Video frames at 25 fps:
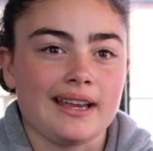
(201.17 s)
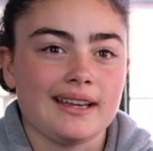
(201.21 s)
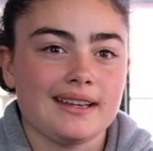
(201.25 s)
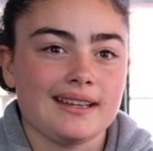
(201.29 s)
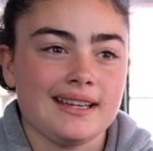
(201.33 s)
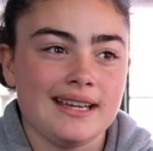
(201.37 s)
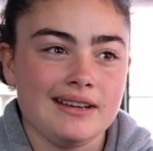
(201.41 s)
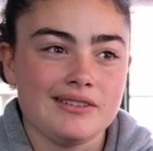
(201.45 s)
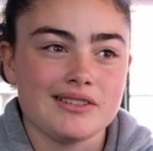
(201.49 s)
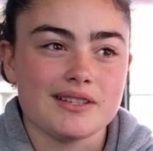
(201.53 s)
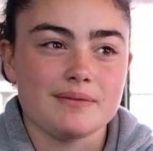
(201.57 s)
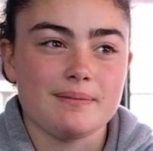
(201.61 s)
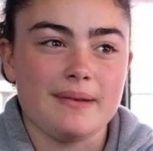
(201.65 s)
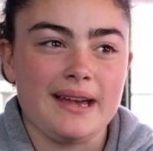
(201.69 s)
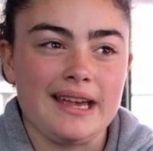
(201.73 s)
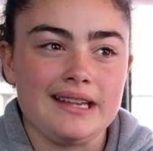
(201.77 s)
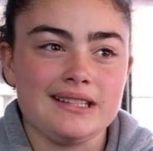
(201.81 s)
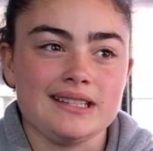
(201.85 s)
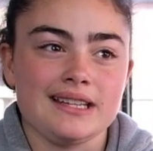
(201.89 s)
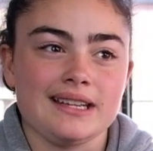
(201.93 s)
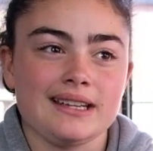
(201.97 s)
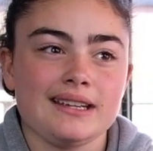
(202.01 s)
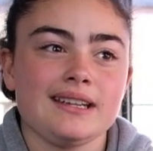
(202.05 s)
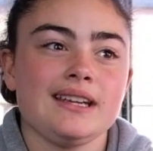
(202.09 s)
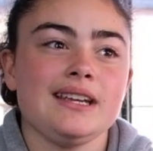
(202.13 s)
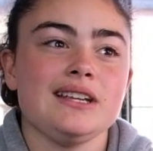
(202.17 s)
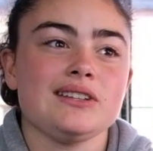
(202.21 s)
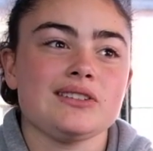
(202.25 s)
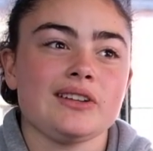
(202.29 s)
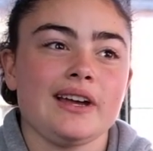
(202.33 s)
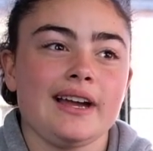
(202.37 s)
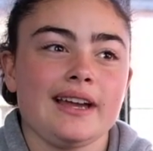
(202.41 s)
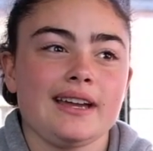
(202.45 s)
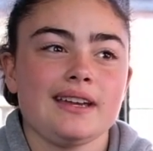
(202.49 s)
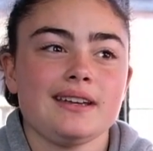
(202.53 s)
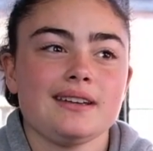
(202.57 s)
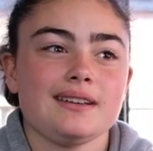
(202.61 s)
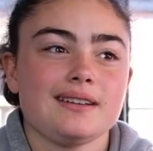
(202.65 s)
he was amazing. He's
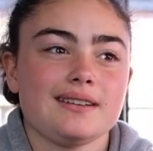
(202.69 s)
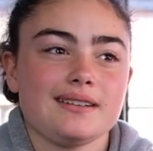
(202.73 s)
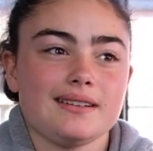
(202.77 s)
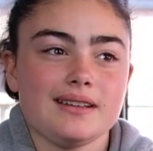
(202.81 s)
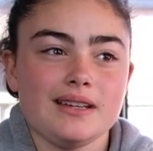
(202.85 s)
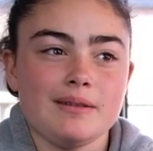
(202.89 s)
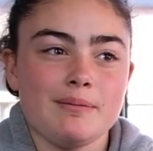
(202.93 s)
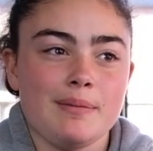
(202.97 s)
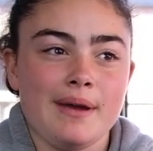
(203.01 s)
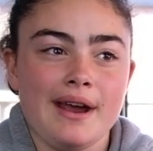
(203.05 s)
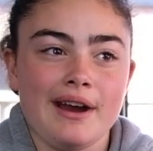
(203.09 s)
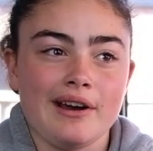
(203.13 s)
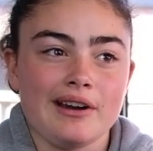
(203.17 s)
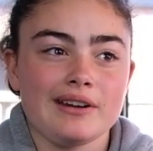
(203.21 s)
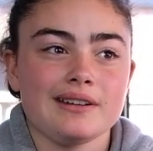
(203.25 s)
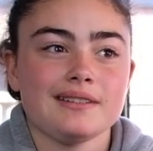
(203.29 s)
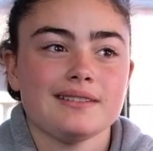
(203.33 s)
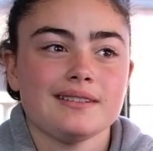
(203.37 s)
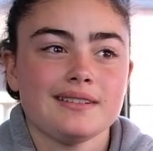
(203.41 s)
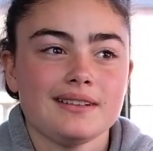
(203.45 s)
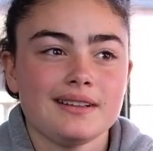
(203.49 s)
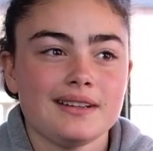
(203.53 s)
like a parent.